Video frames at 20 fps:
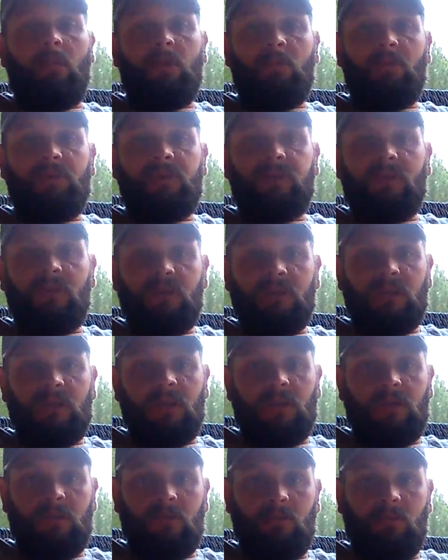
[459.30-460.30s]
I'm going to put the link
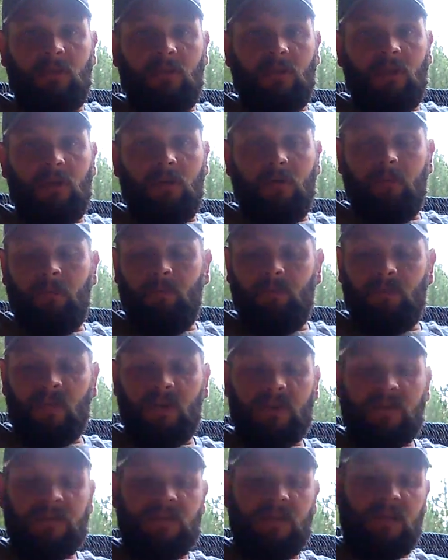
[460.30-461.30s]
below,
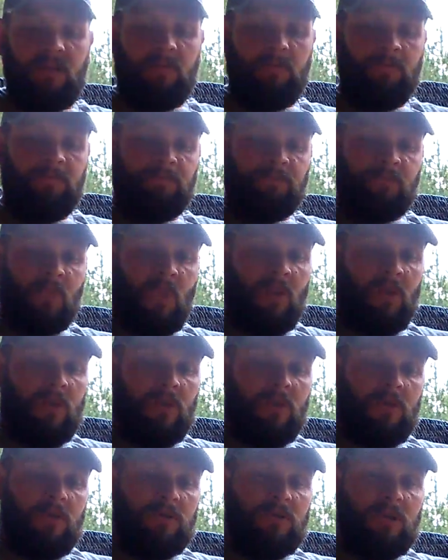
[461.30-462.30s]
like I said,
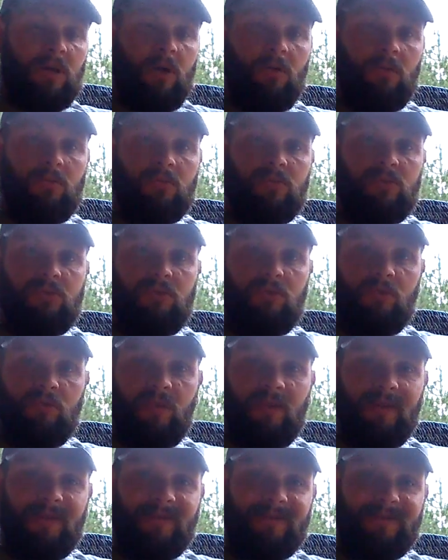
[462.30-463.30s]
so, two
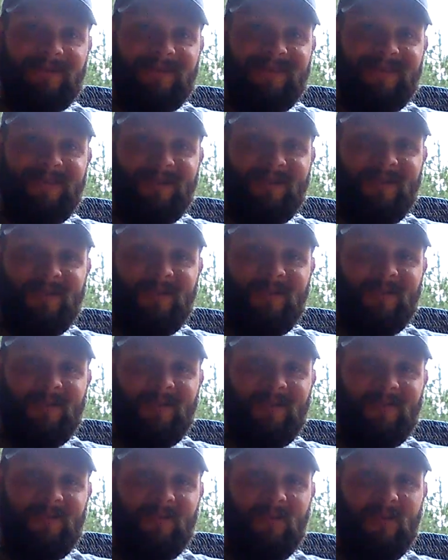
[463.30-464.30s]
things.
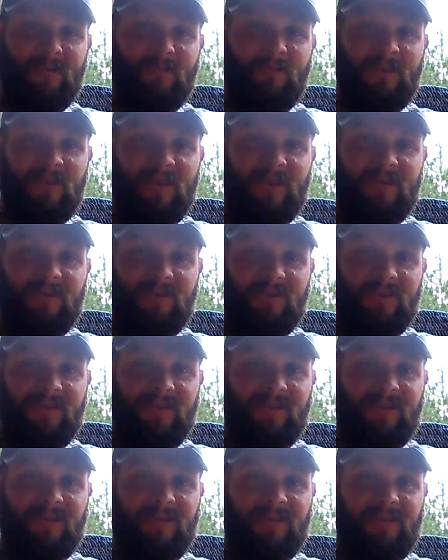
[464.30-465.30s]
If you want to be in on
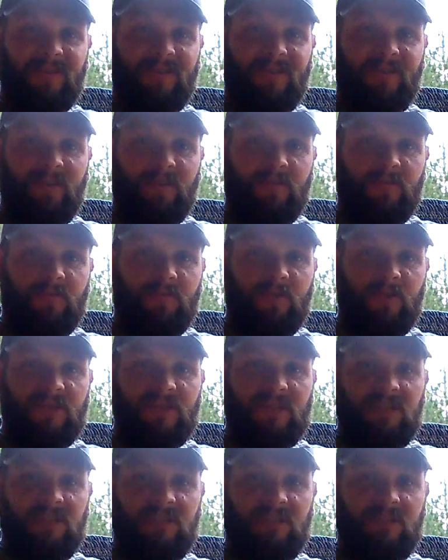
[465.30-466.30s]
the free
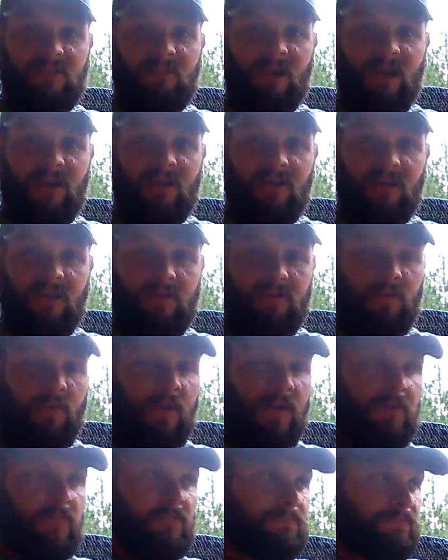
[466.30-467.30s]
tinted tobacco
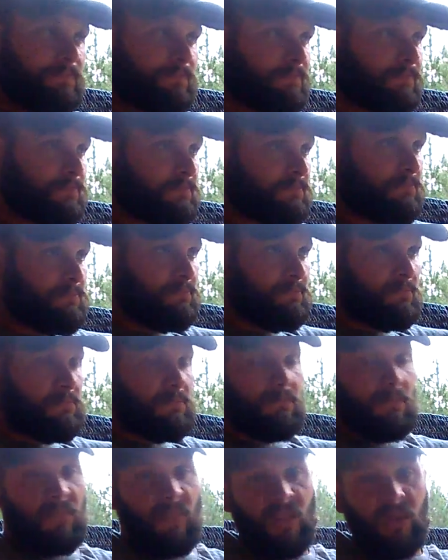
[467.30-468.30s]
giveaway,
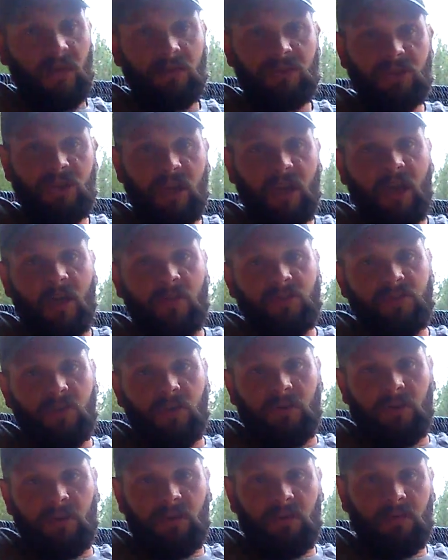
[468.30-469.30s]
check out
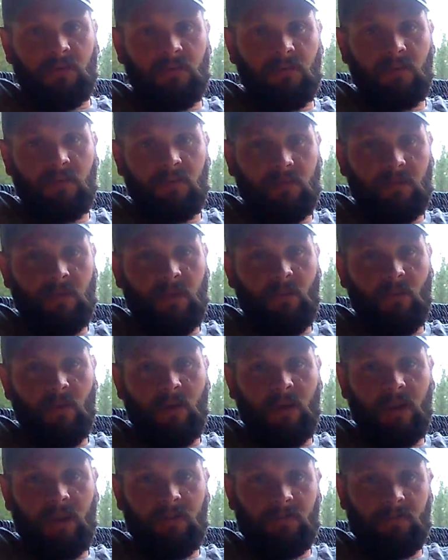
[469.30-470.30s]

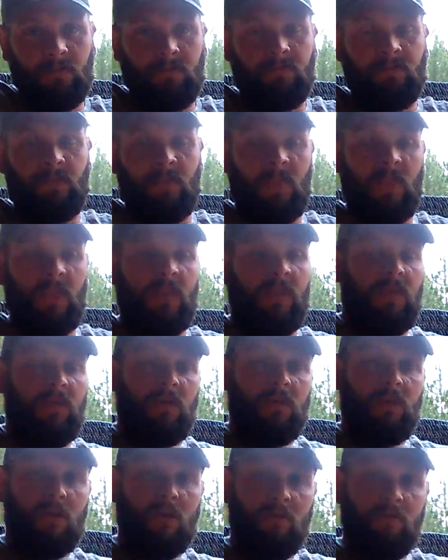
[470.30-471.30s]
Tony318.
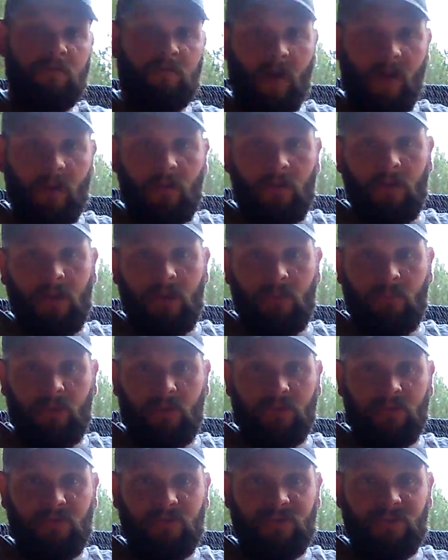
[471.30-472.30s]
Go follow him
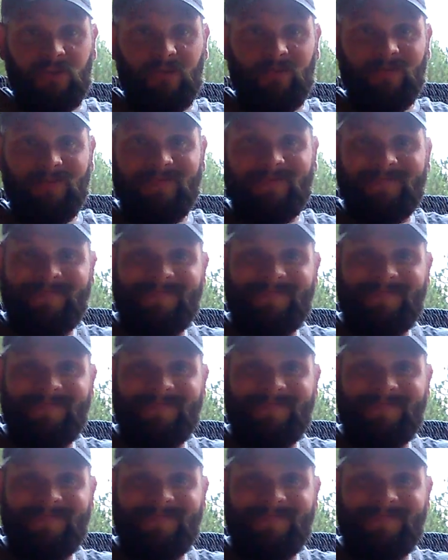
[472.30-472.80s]
on YouTube.